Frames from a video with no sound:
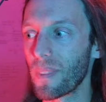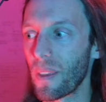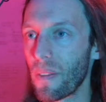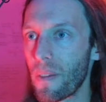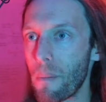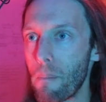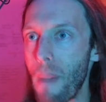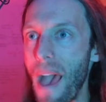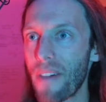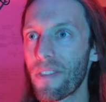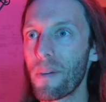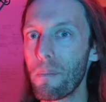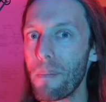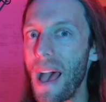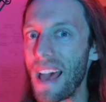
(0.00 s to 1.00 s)

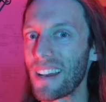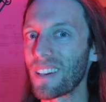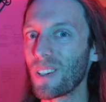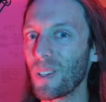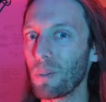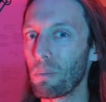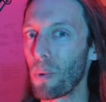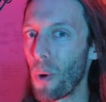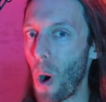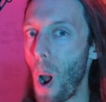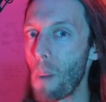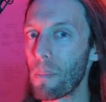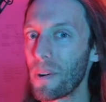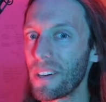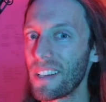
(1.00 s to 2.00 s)
mathematical
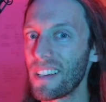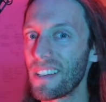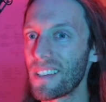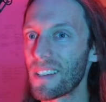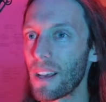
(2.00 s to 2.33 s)
properties